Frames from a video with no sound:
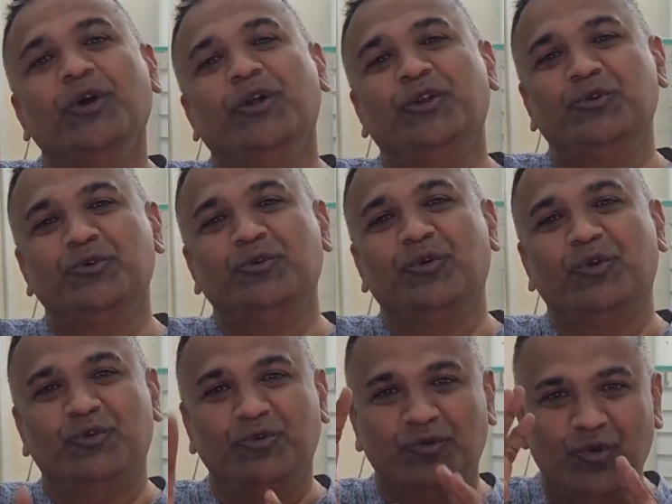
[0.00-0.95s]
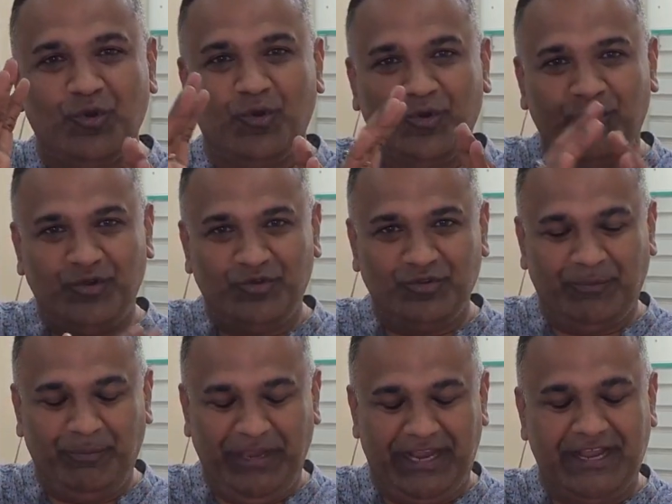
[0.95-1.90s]
to go to the
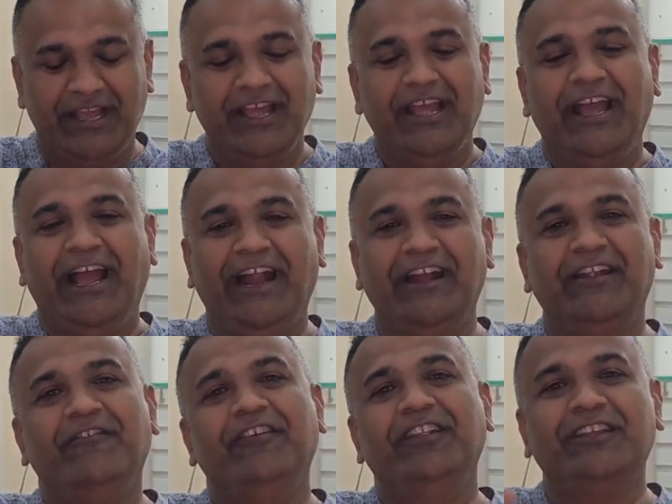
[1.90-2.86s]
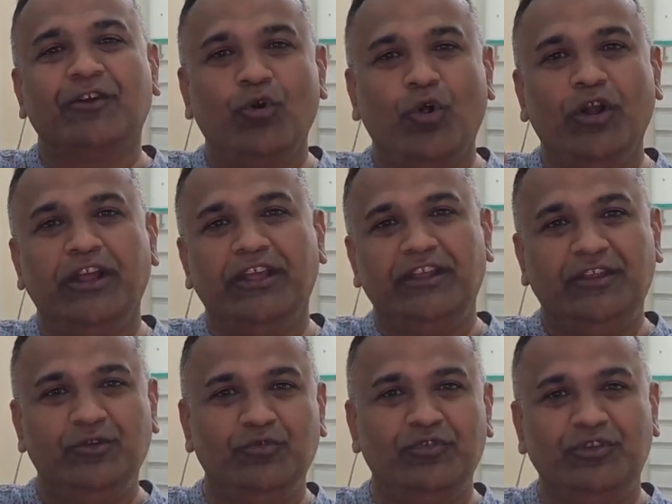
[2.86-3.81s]
peak. And with the gold,
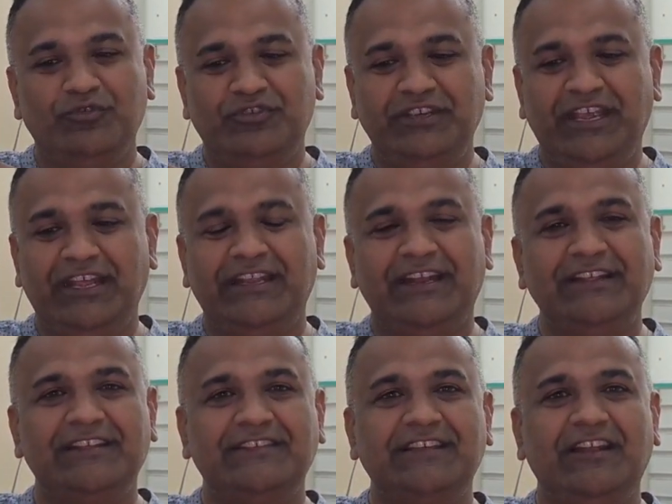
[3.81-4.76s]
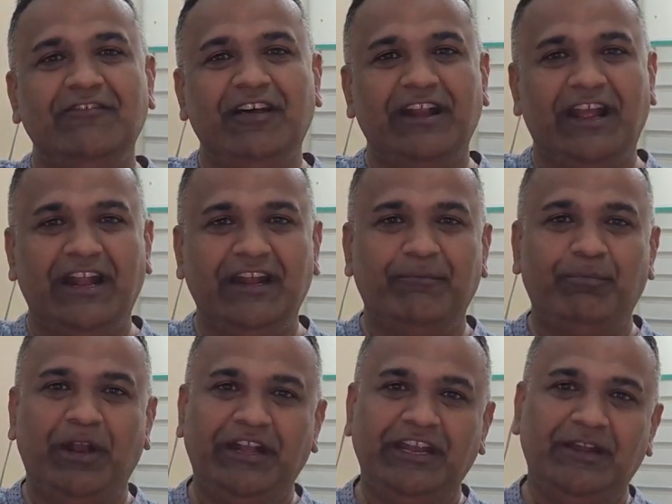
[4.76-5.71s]
you see there is a silver and the
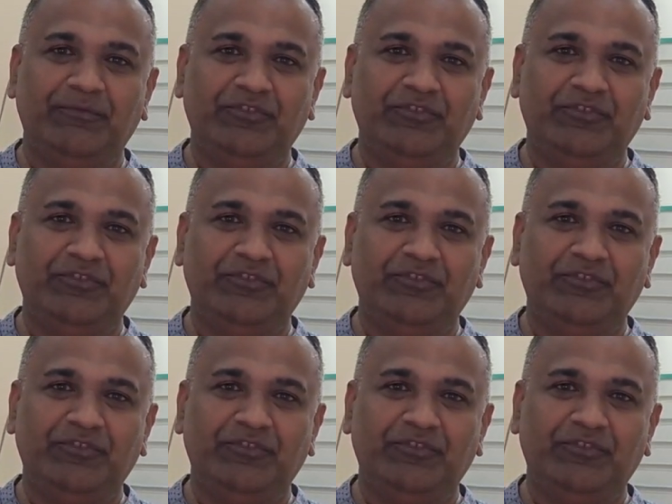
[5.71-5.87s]
platinum